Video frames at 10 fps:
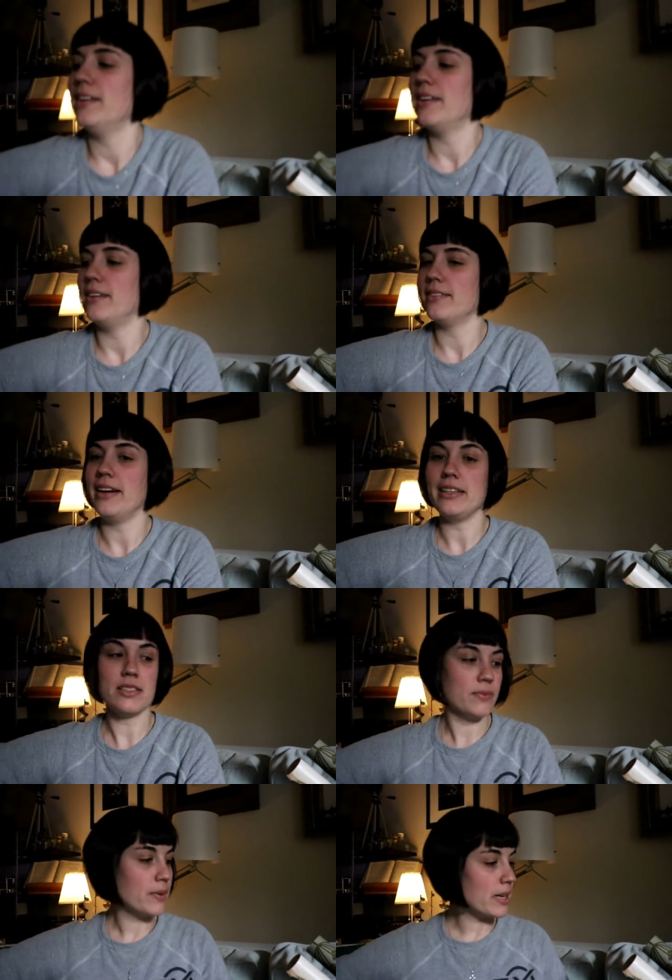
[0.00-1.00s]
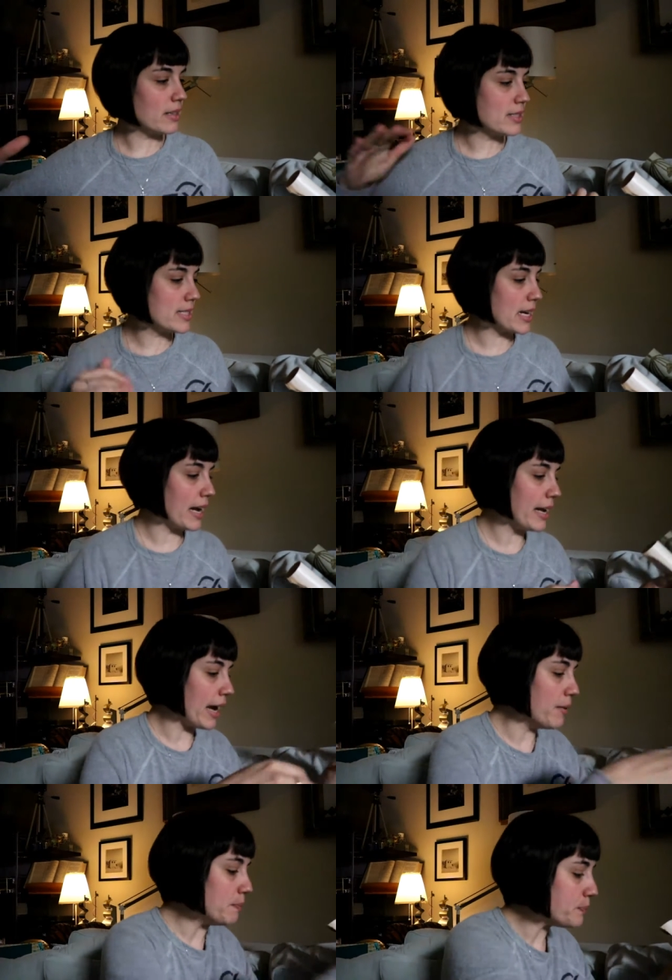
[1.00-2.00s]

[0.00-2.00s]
All right, what else did I get?